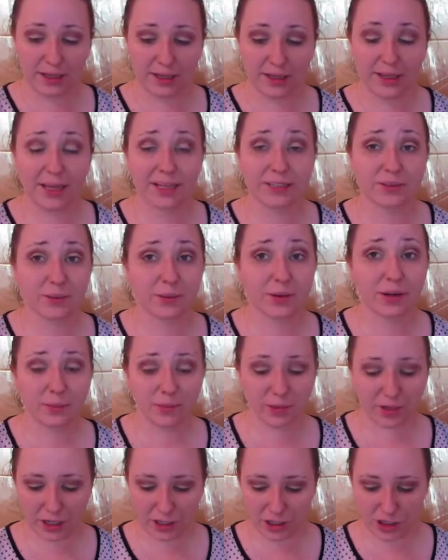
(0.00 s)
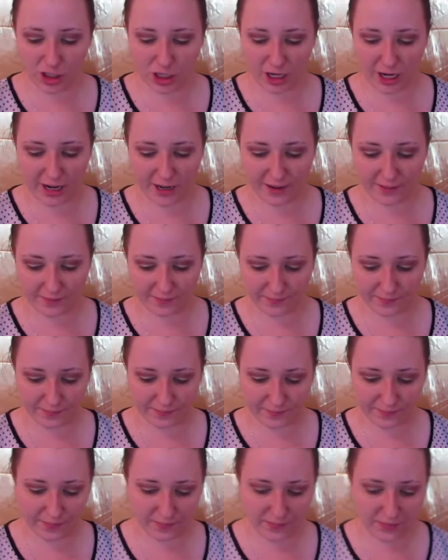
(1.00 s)
that's what I'm going to try
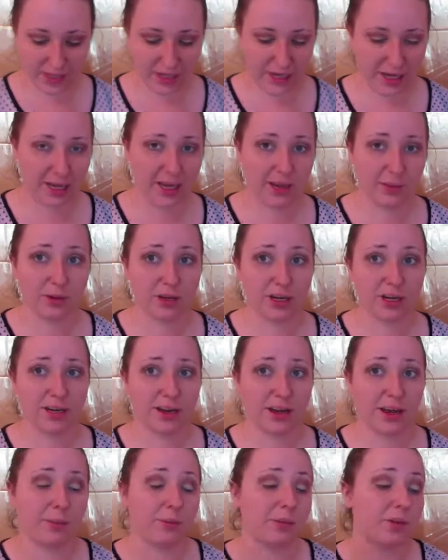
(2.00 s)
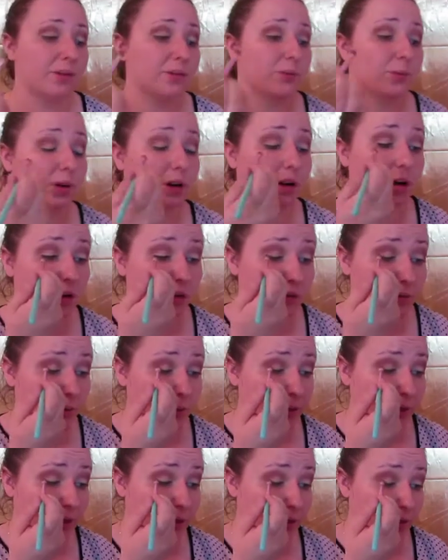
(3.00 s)
and I am going to tap this one off
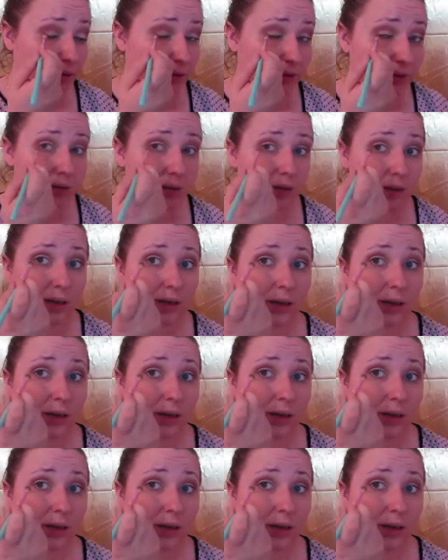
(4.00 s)
because